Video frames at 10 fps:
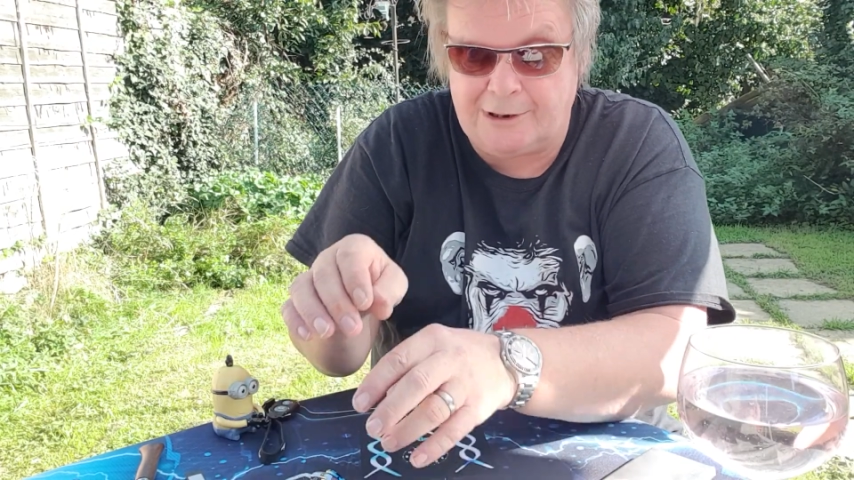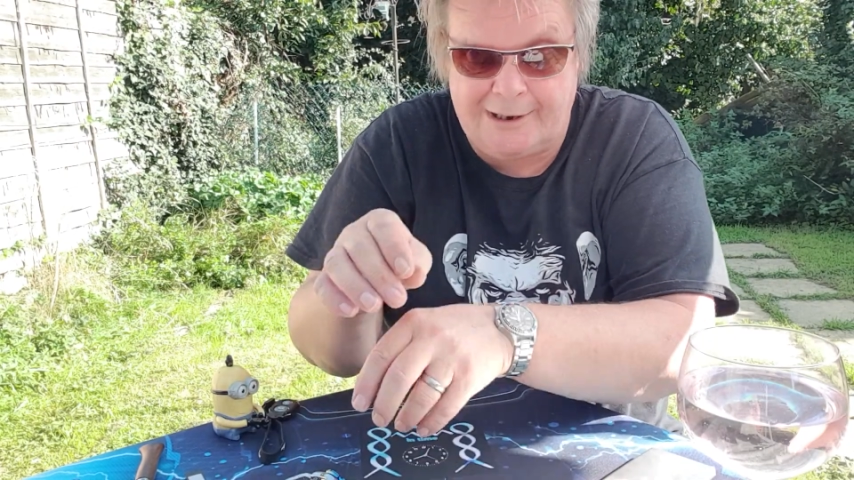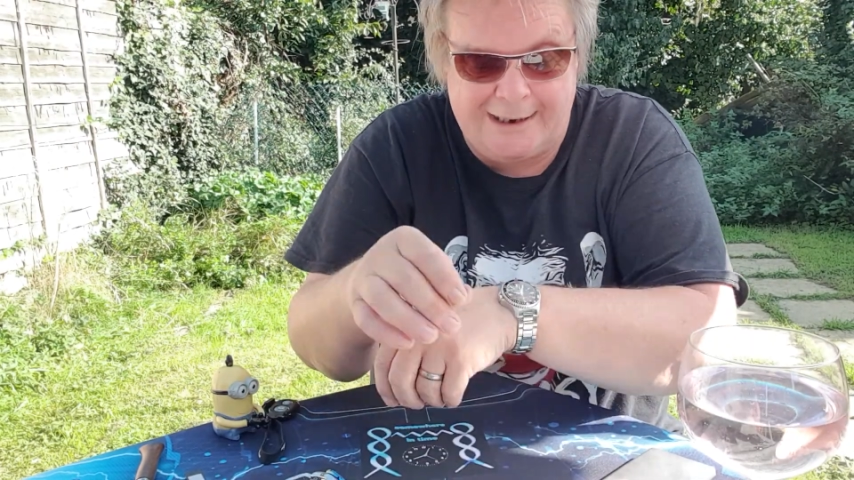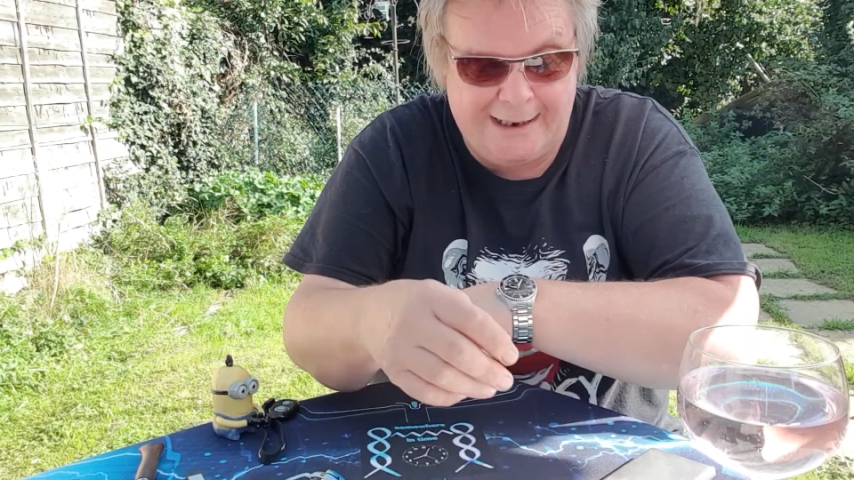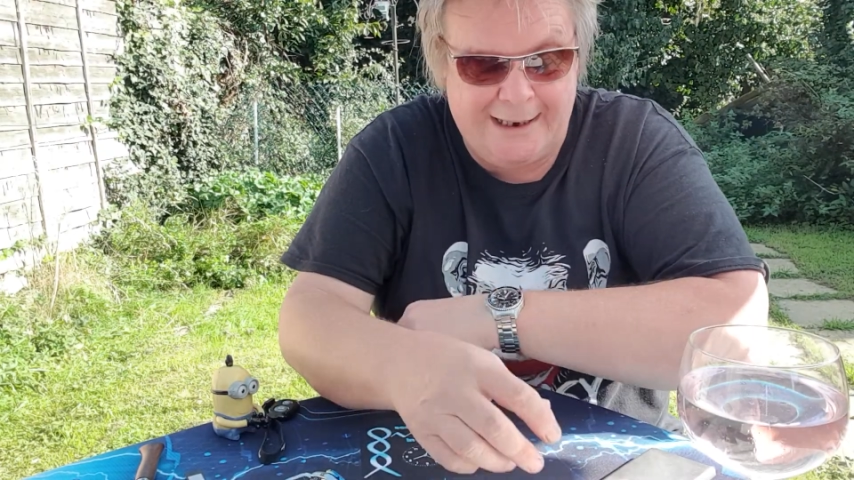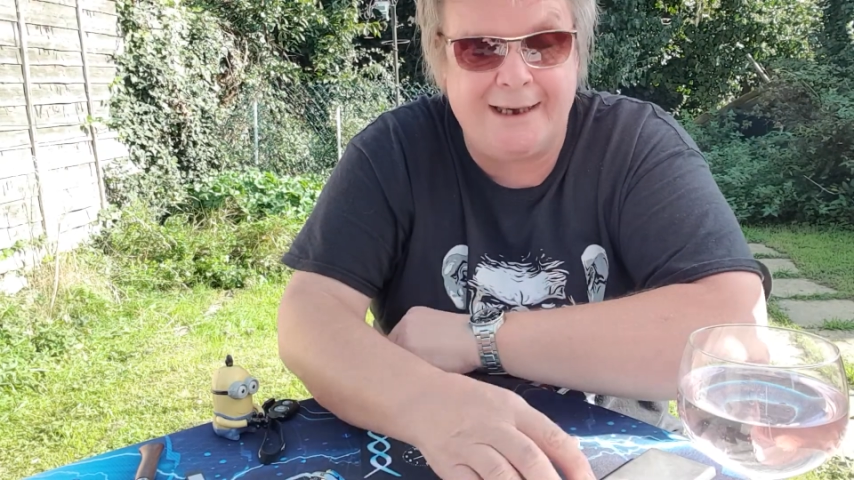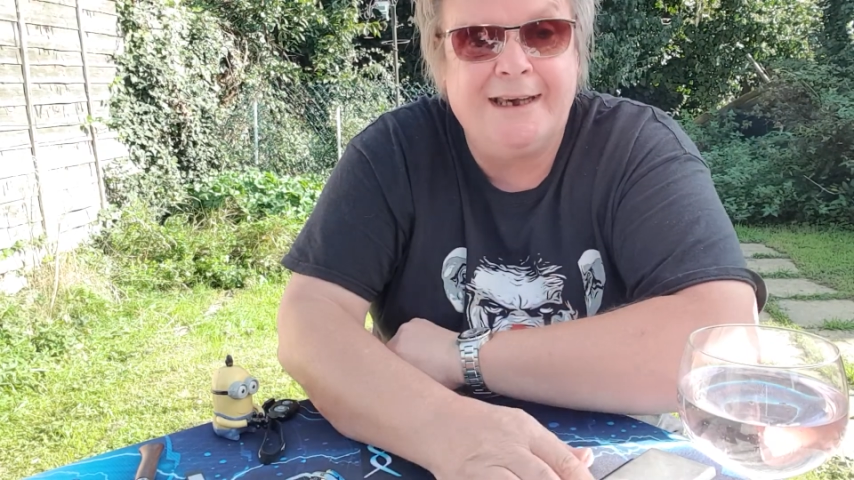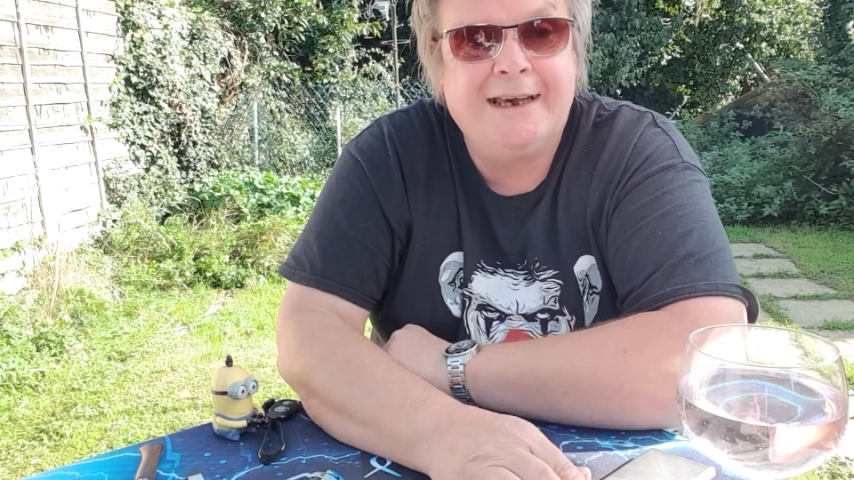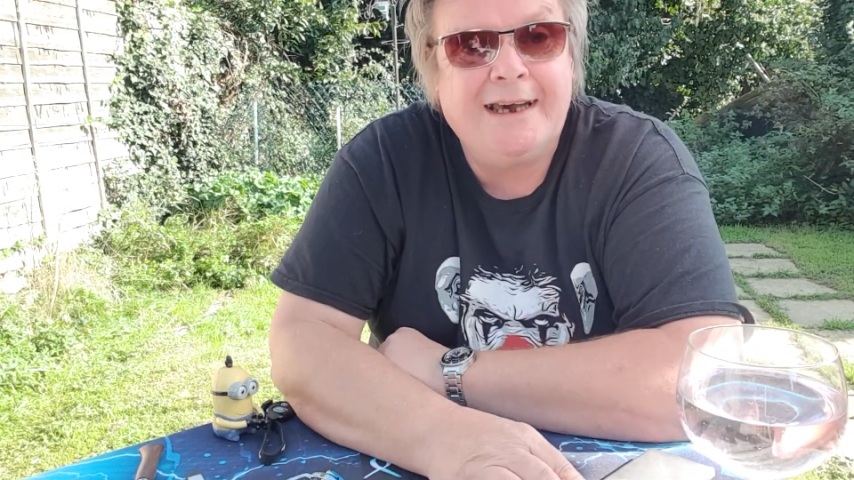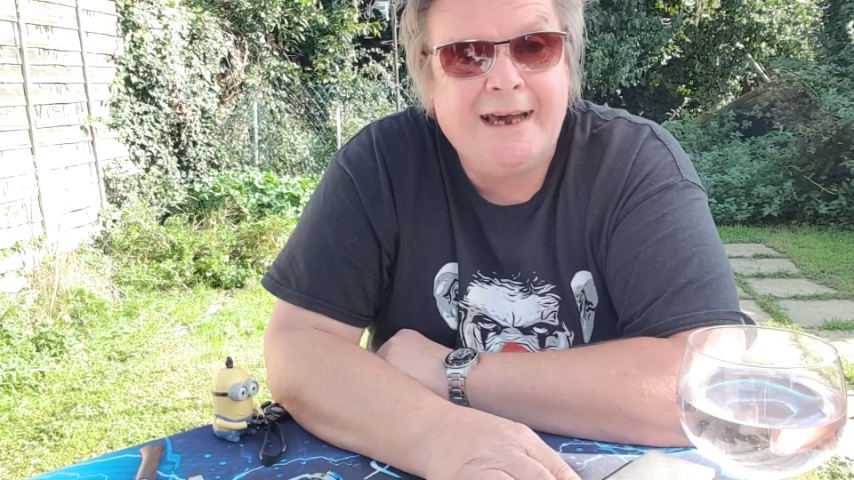like
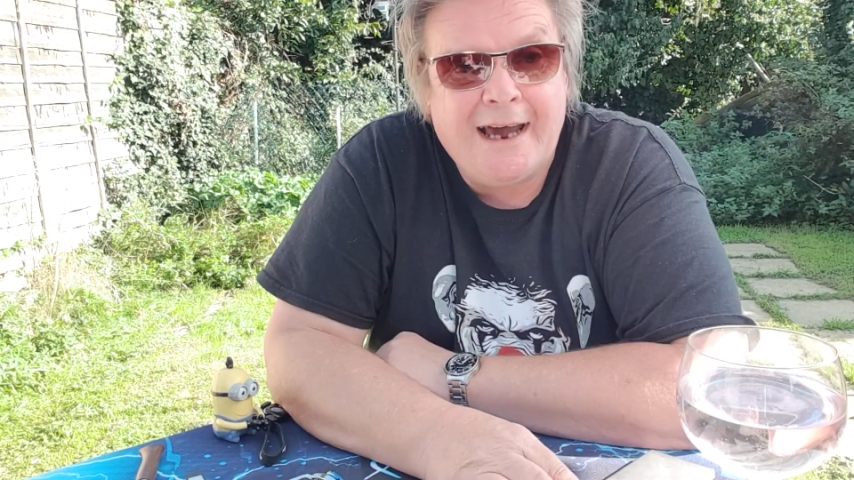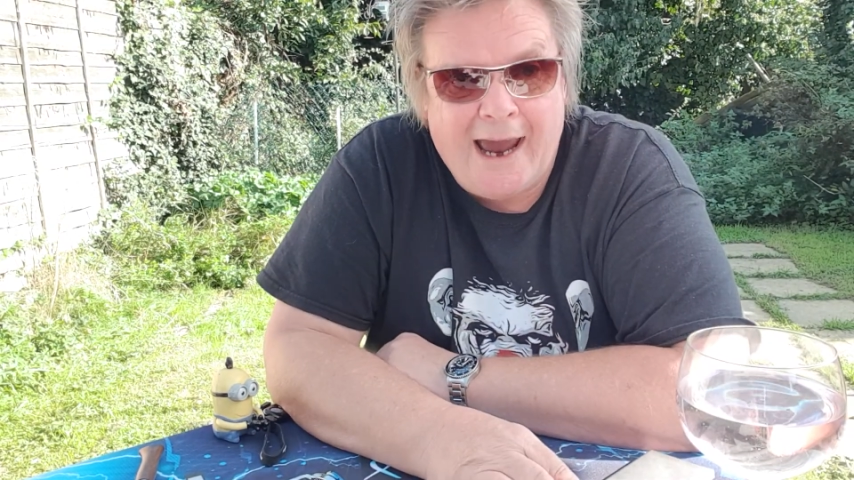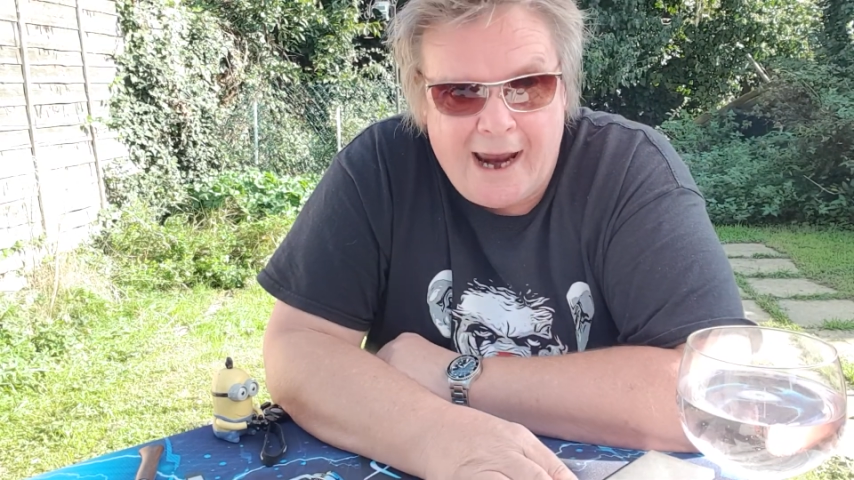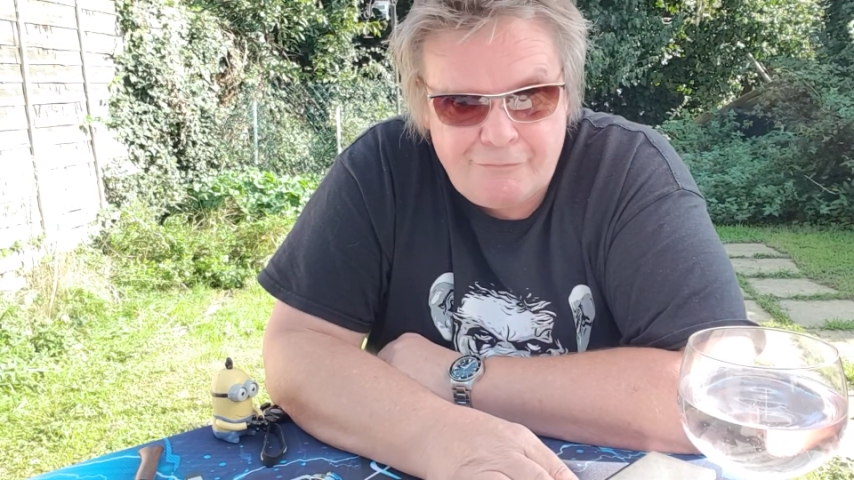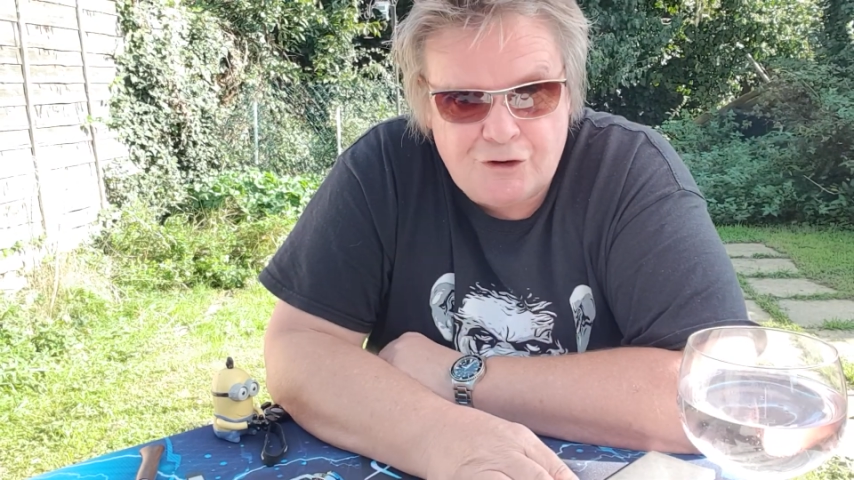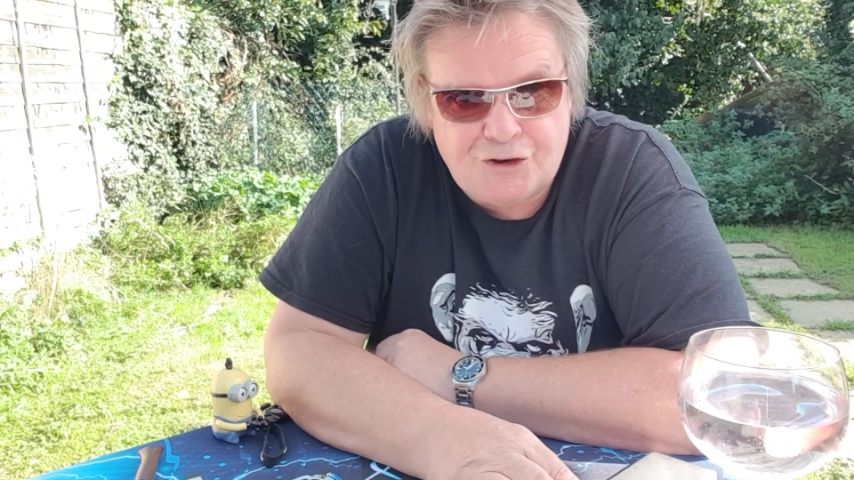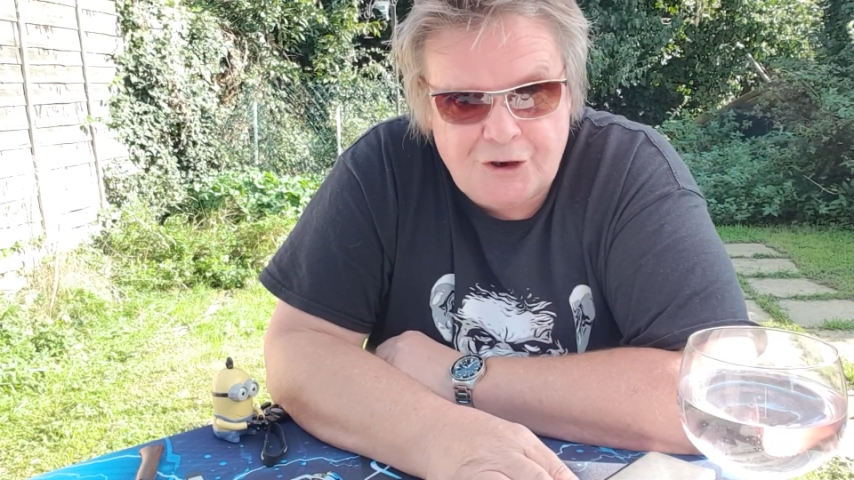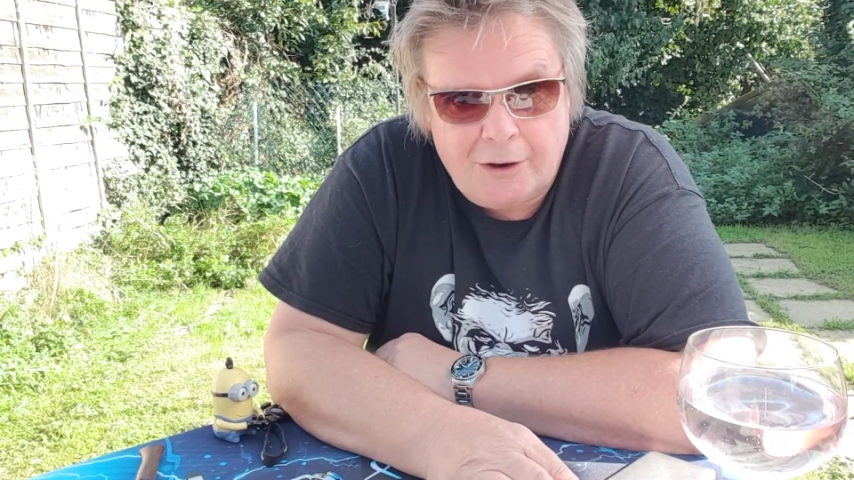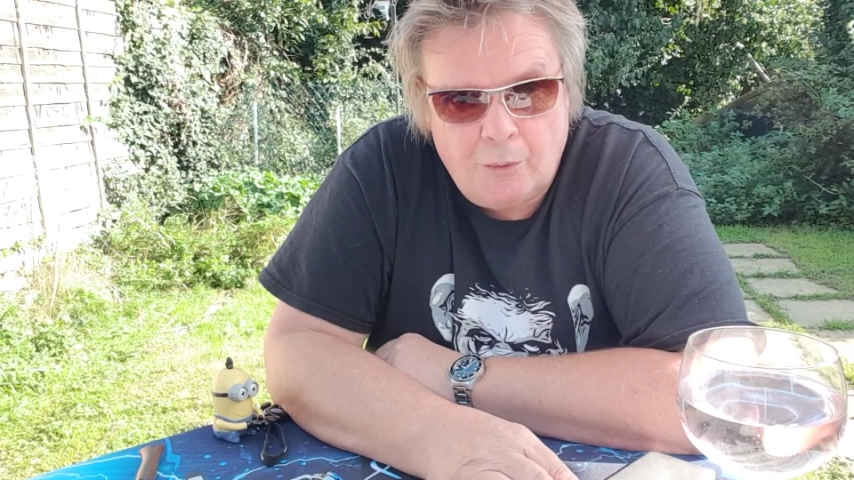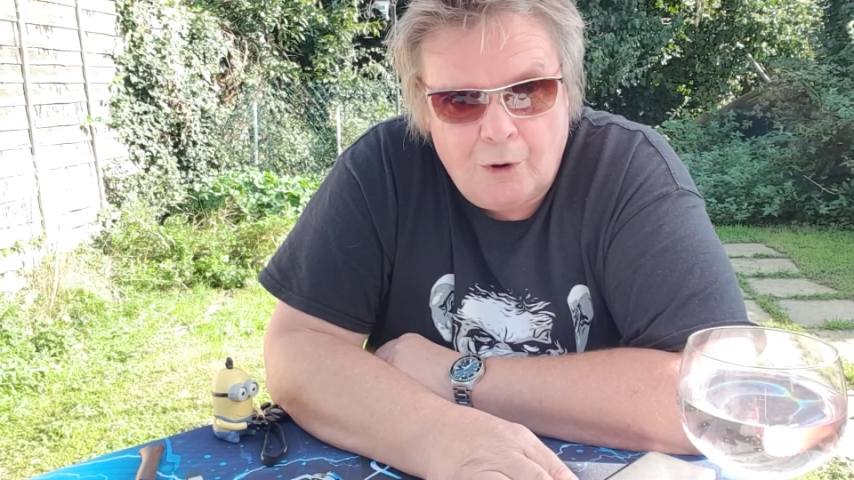Average
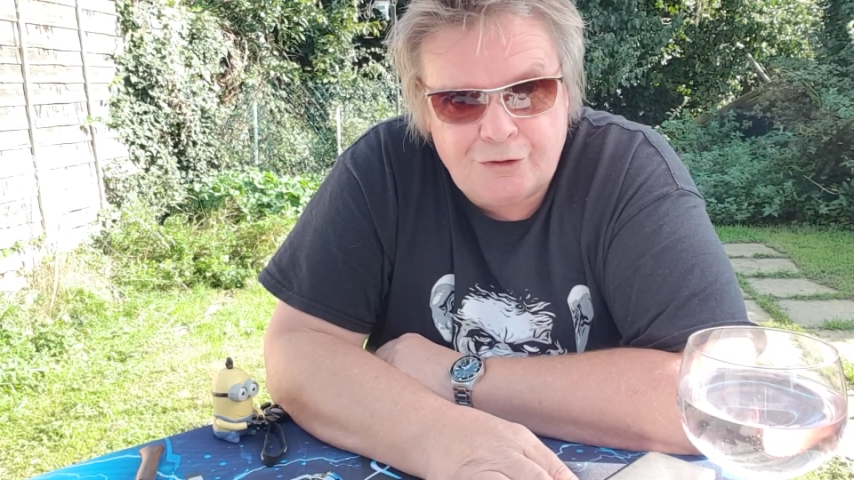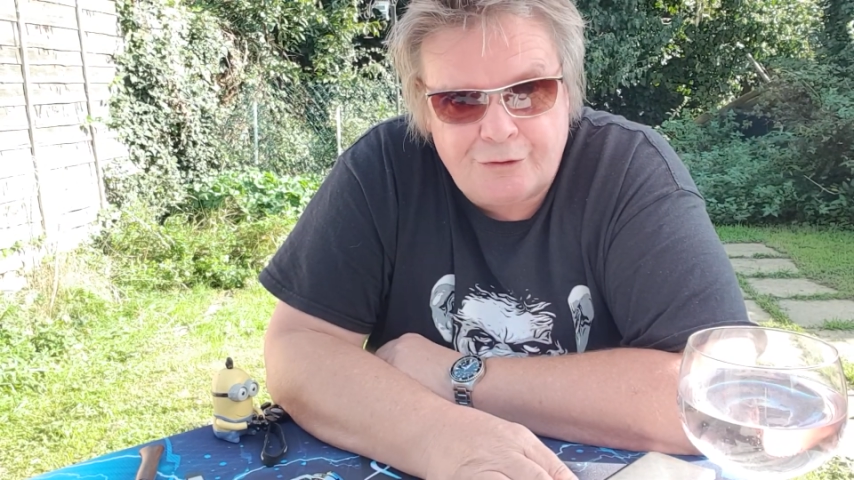Joe Watch